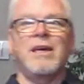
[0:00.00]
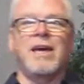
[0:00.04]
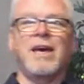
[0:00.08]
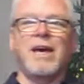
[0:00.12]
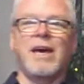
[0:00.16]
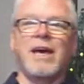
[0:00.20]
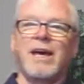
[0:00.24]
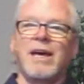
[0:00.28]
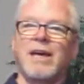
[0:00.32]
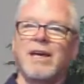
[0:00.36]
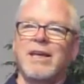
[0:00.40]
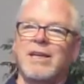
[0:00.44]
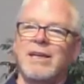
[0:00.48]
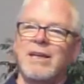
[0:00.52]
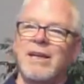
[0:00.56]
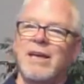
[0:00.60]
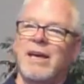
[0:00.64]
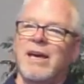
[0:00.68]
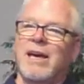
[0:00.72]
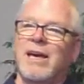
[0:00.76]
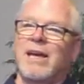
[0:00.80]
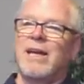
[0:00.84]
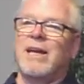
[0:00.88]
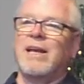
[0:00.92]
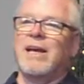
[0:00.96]
And,
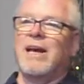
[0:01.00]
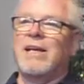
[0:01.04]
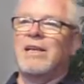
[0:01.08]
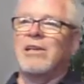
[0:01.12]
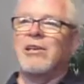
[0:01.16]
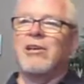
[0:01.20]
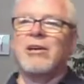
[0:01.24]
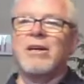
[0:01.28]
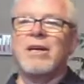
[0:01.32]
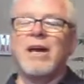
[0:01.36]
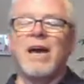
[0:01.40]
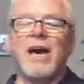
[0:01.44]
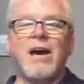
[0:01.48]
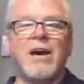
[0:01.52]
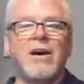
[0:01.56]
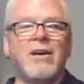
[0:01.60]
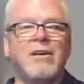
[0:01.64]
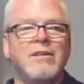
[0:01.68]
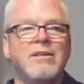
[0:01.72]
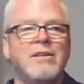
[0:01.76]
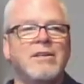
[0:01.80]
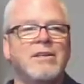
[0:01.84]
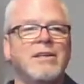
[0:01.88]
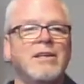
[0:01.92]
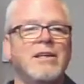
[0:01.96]
and I look
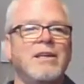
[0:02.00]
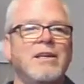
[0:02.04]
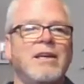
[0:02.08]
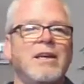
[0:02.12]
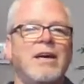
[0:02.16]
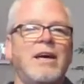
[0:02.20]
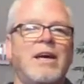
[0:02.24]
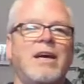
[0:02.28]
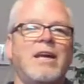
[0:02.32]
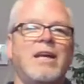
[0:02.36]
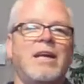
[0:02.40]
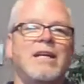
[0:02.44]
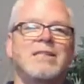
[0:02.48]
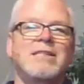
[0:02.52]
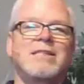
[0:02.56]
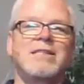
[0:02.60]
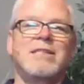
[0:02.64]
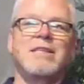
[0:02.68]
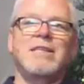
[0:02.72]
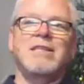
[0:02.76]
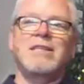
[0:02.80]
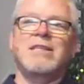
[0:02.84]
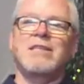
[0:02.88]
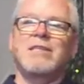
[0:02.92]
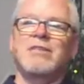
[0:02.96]
out, and I
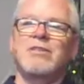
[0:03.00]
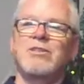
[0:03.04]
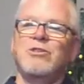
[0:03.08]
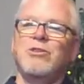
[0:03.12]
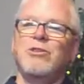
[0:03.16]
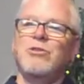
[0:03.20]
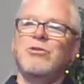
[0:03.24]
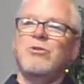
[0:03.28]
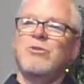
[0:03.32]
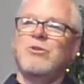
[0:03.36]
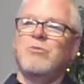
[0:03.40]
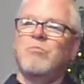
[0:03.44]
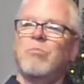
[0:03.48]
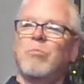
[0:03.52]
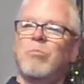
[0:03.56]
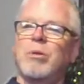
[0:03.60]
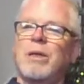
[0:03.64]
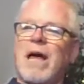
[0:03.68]
see this huge